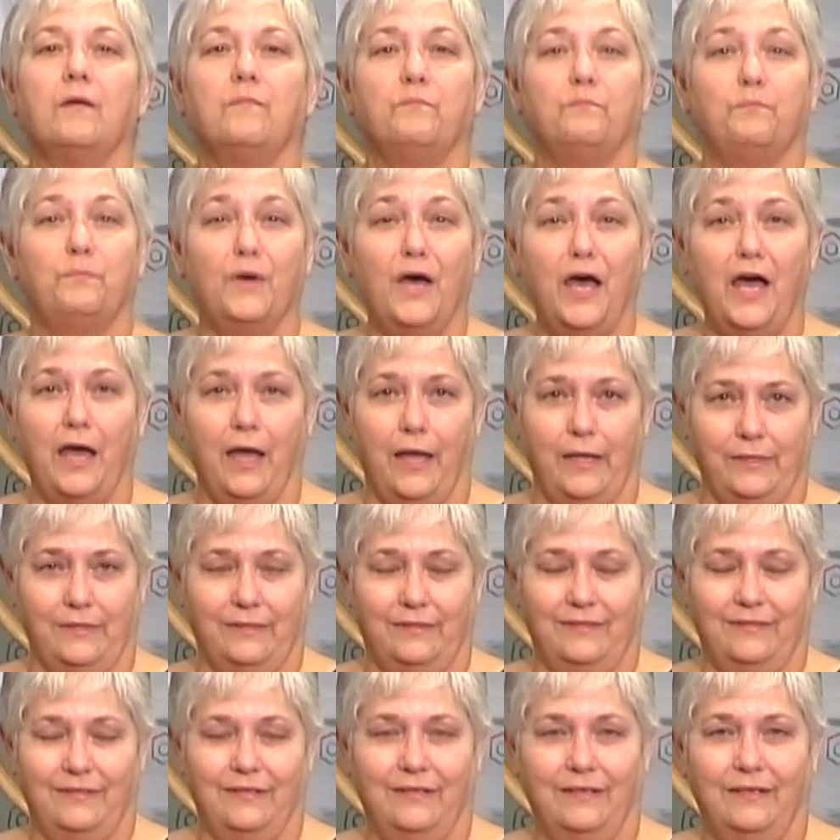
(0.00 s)

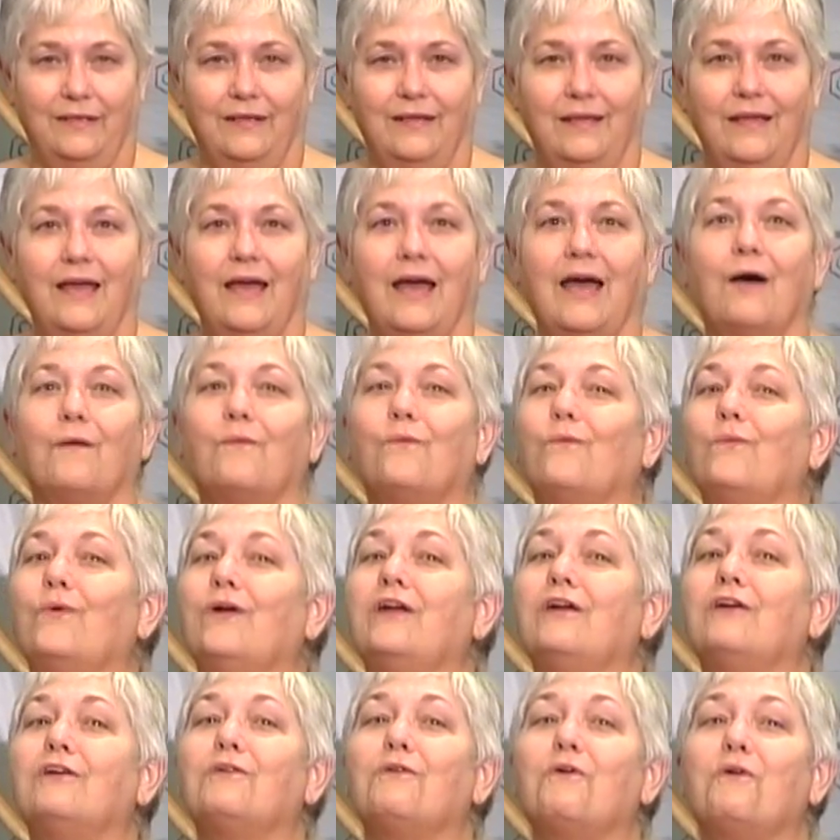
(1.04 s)
But
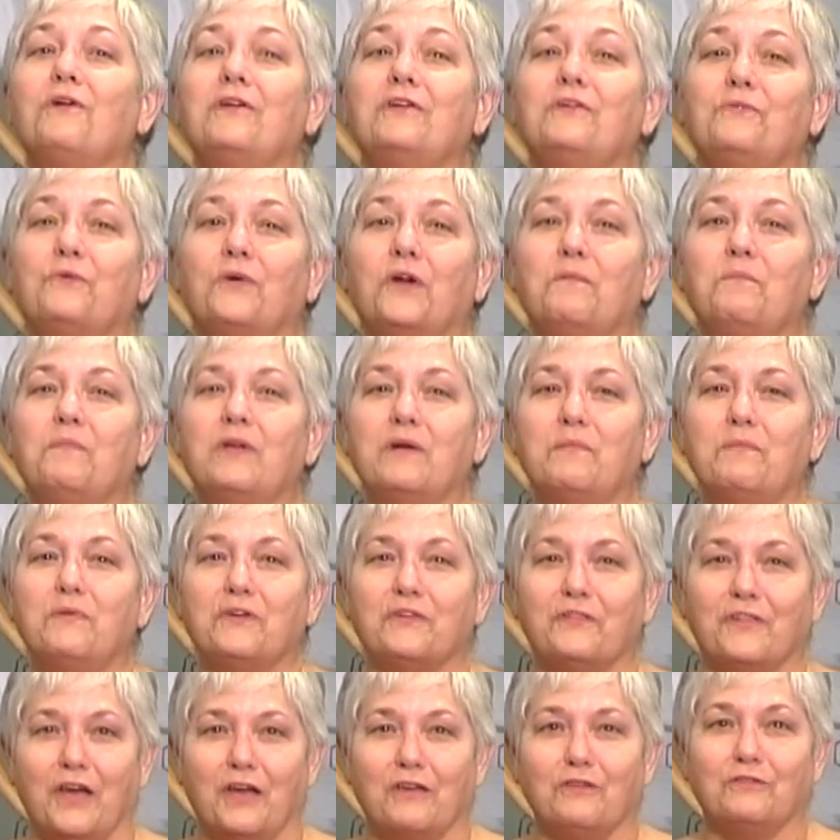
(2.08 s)
we're going to
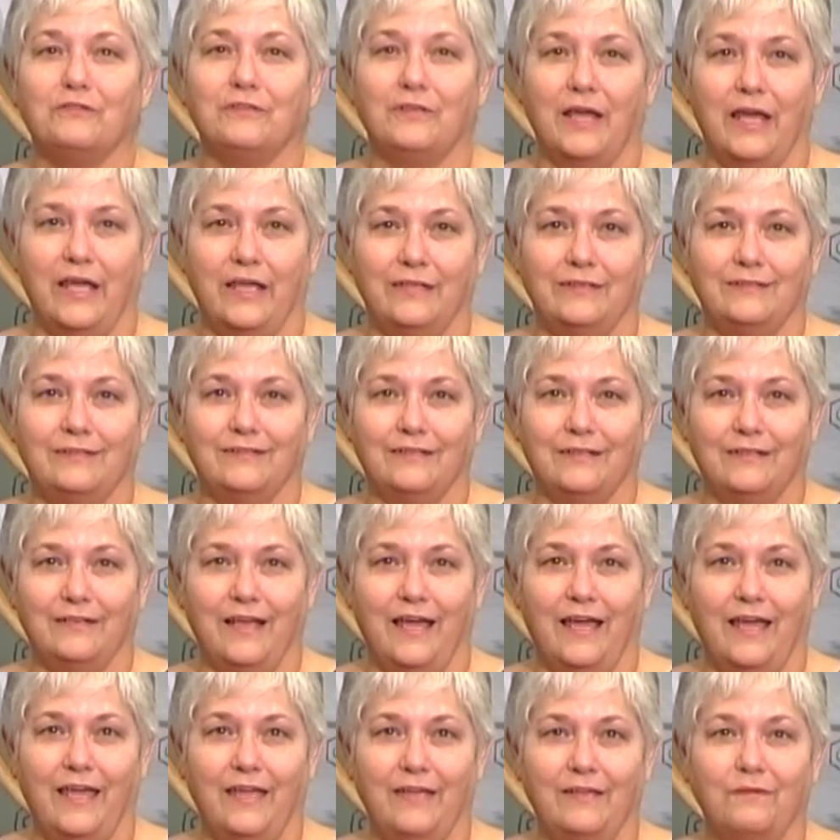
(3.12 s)
remember those days
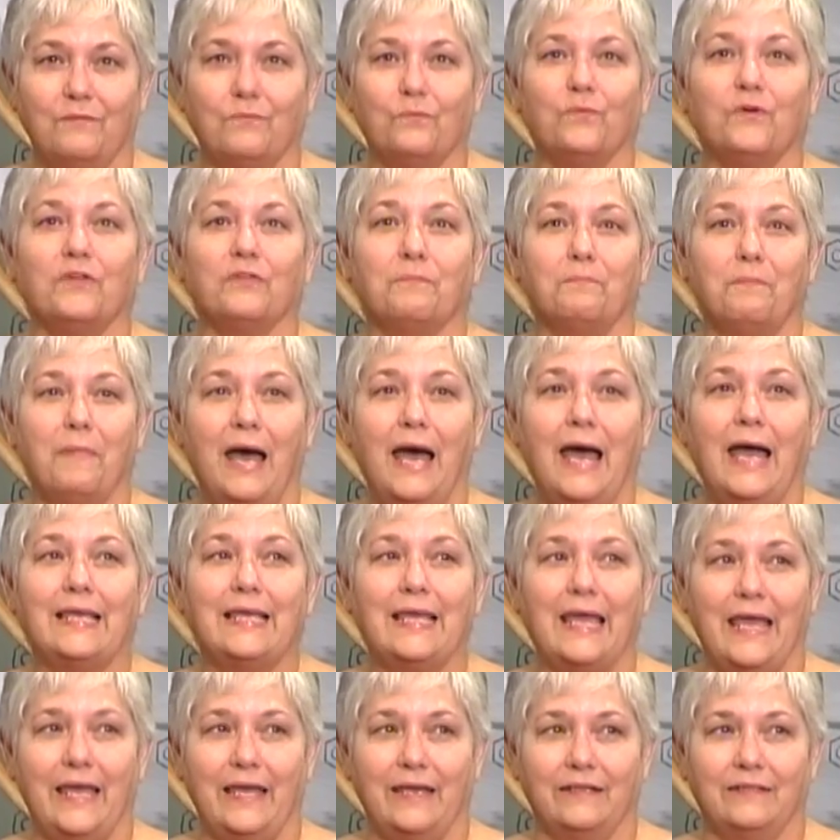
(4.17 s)
today with my
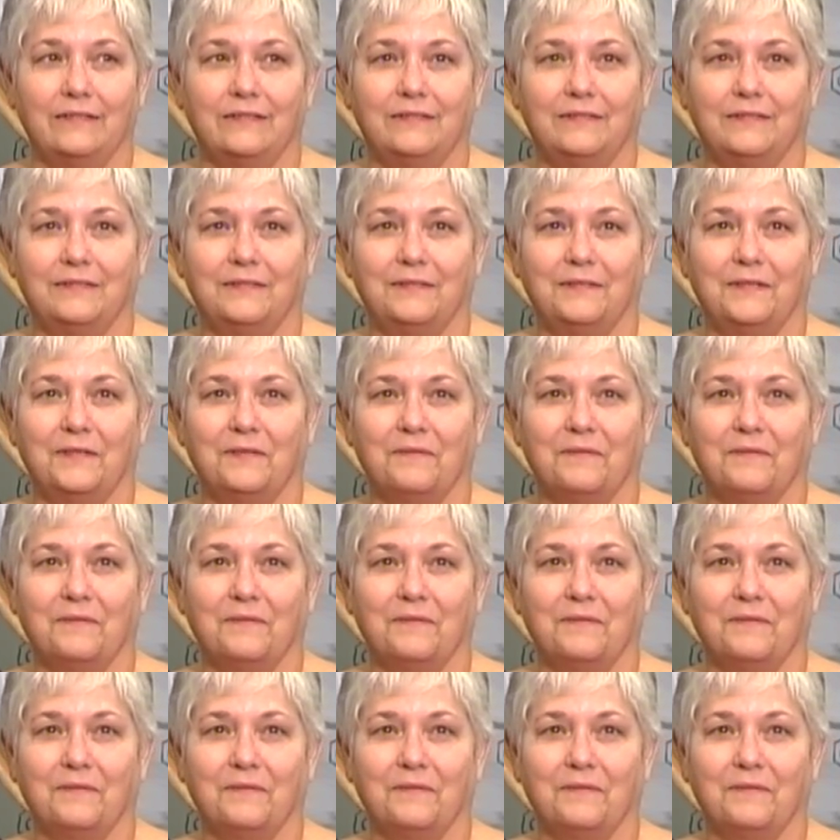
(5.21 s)
guest.